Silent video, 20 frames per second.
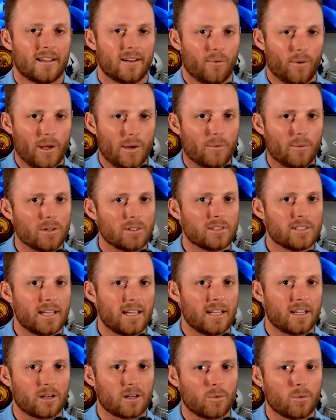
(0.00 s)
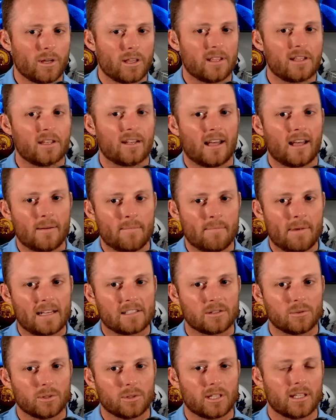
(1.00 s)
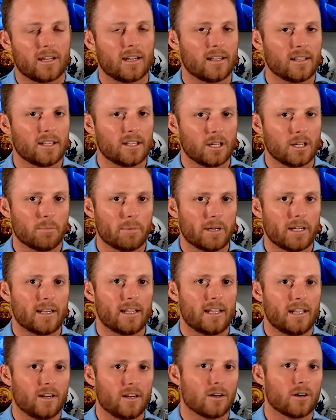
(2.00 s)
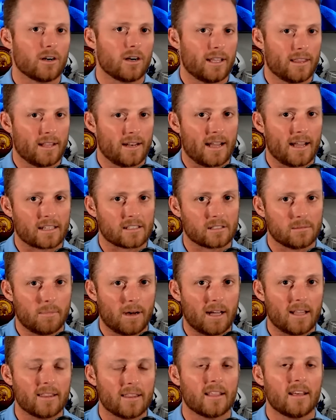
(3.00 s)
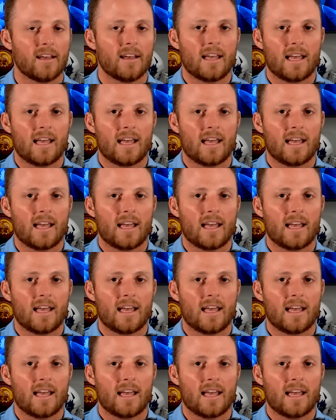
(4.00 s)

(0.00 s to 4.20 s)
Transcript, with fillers: We will tinker with it and mess with it a little bit here in the next month